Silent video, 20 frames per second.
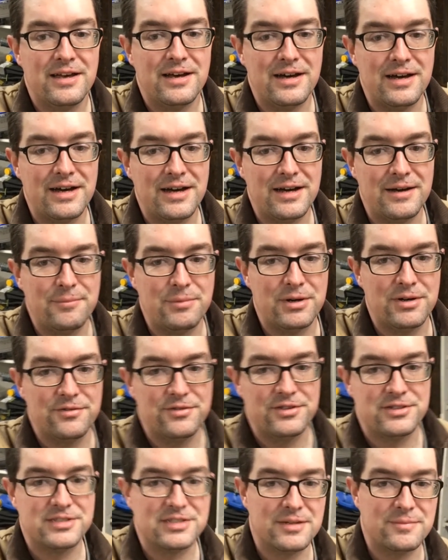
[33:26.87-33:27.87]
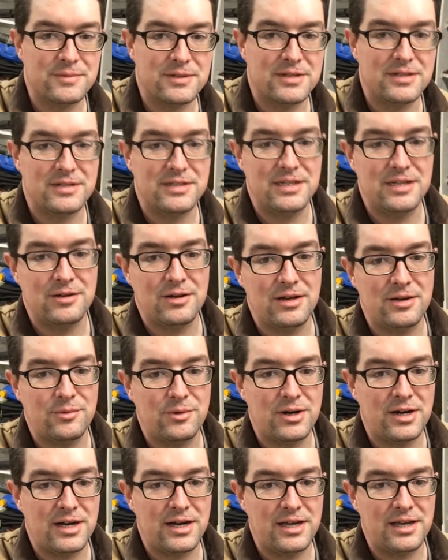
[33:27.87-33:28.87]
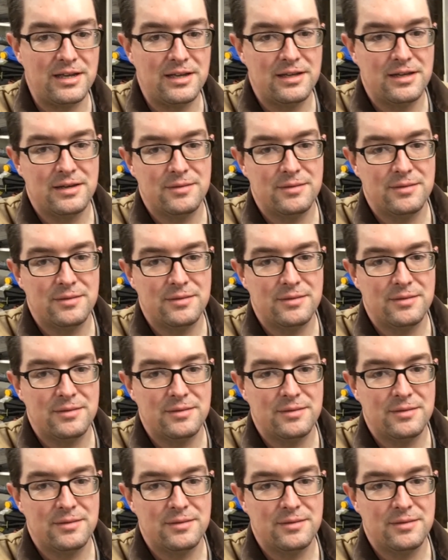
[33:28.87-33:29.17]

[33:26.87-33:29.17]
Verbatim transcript: But if it's something DIY,